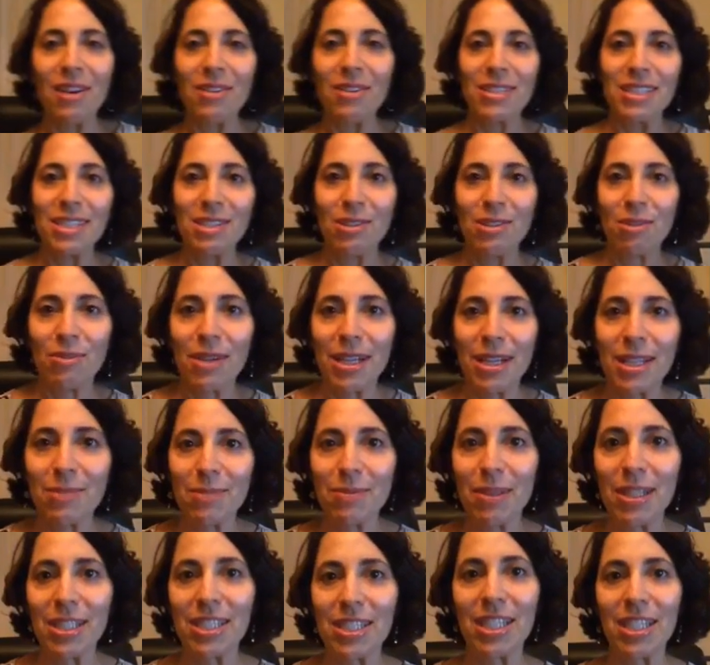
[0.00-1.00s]
always need to raise
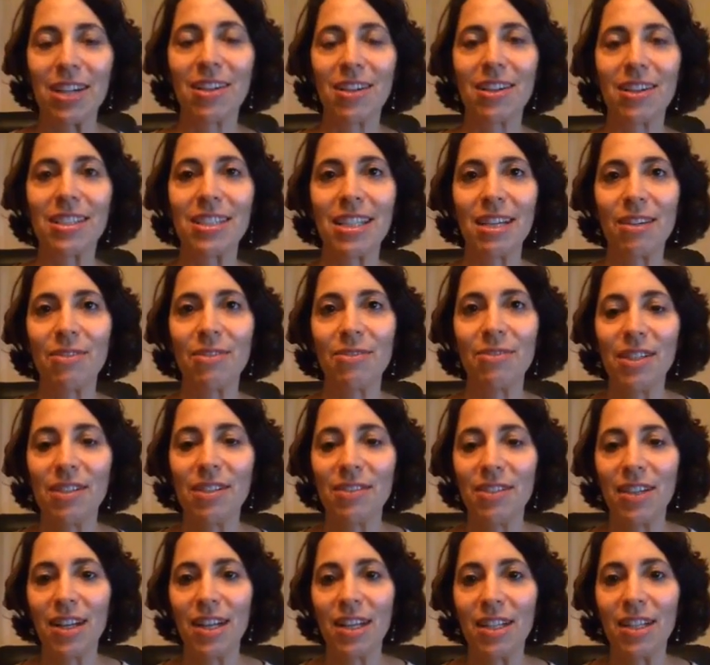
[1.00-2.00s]
my chair because I
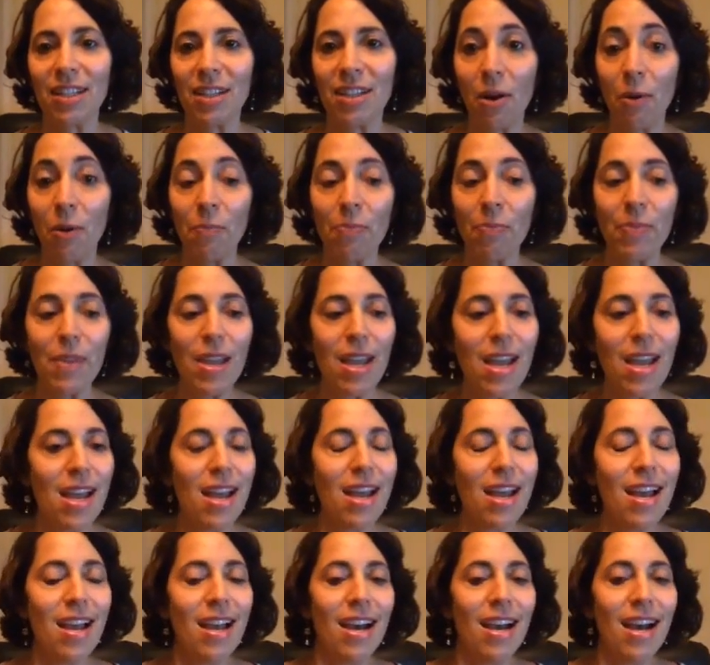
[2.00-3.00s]
feel very low.
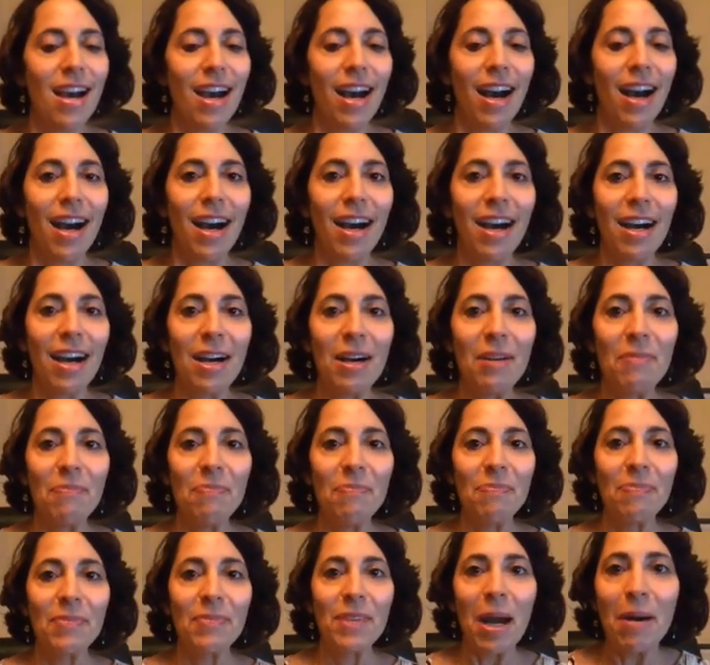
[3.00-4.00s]

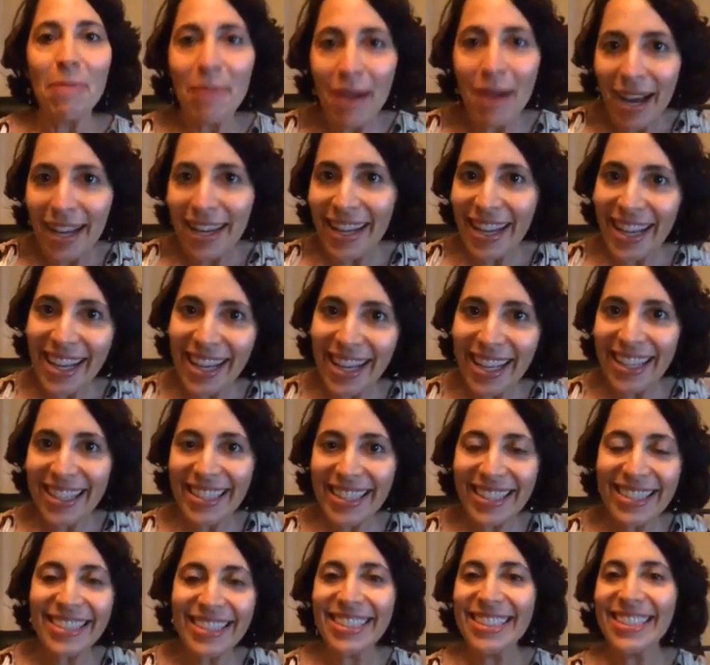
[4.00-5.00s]
Come on
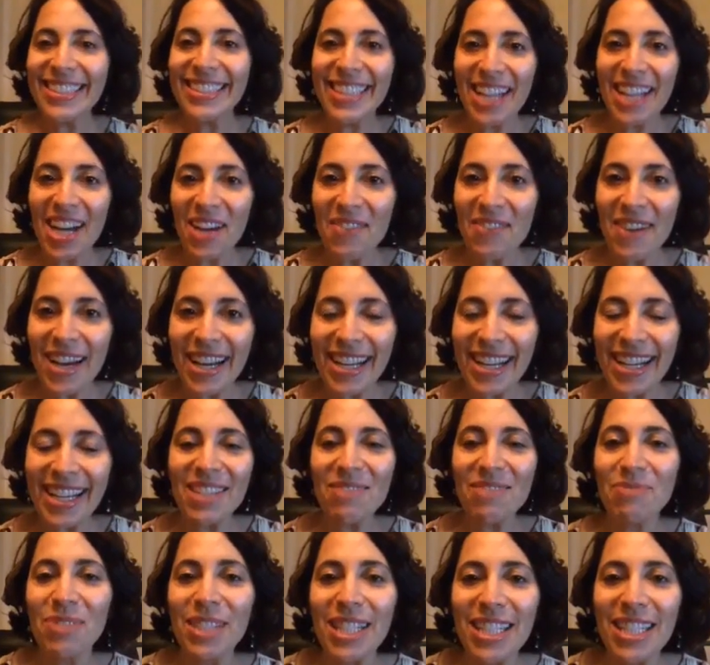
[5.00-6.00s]
in. Come
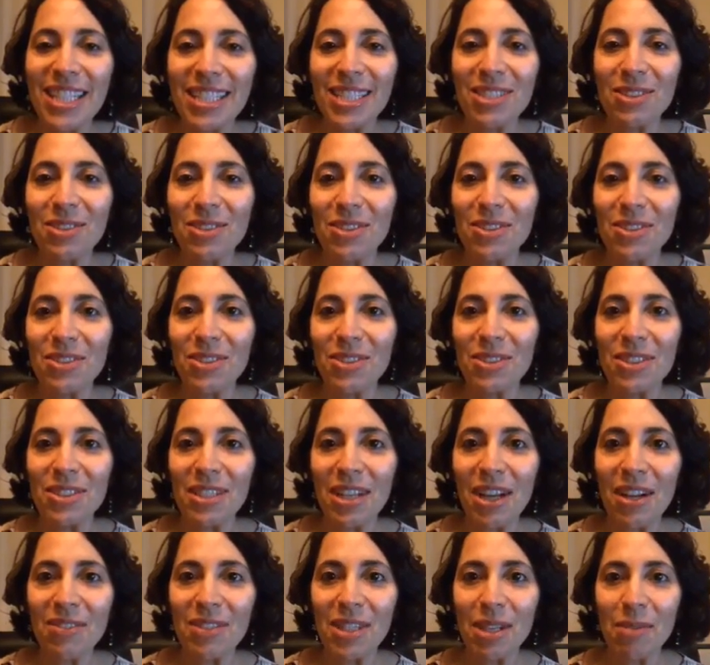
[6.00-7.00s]
on in. Please introduce
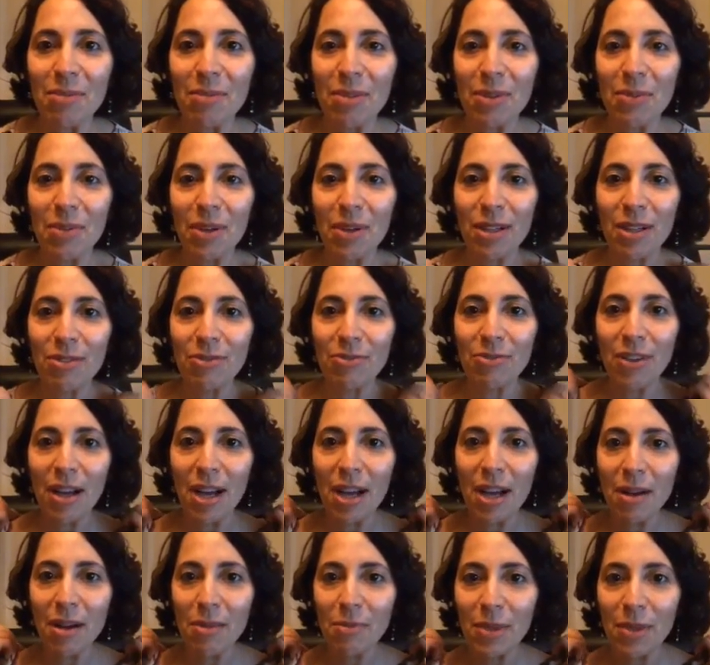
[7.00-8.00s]
yourself. Tell me where you're
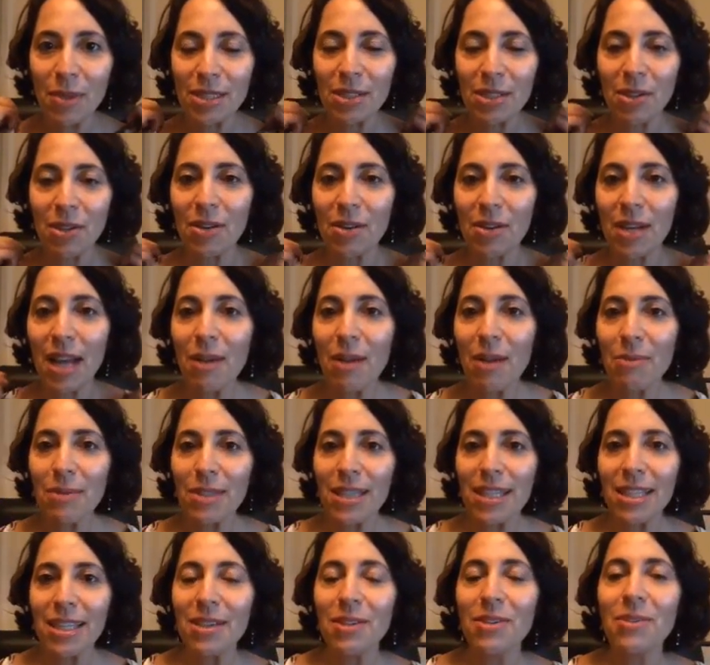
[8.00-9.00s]
from. What's going on
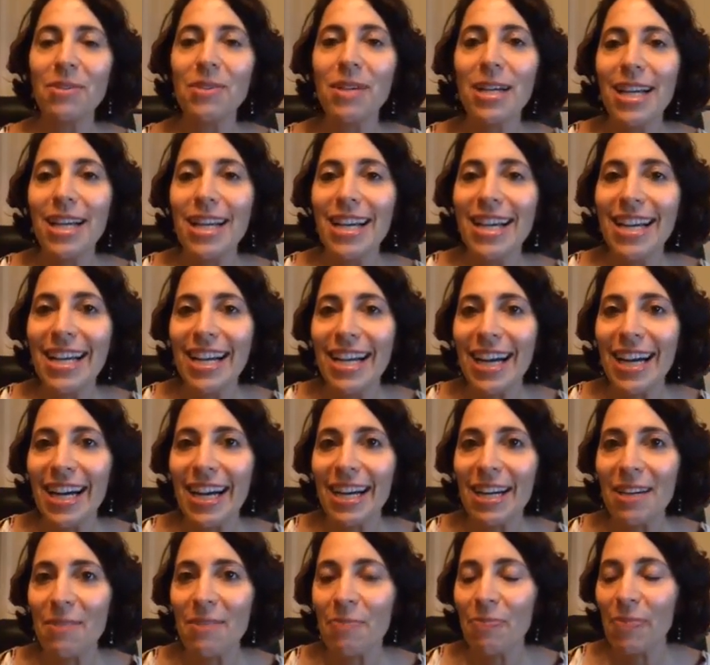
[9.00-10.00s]
with you?
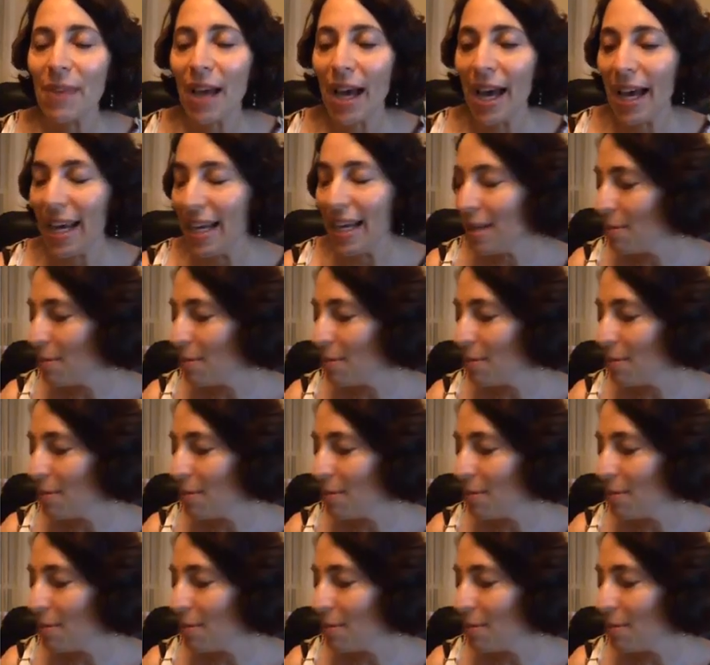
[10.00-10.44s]
I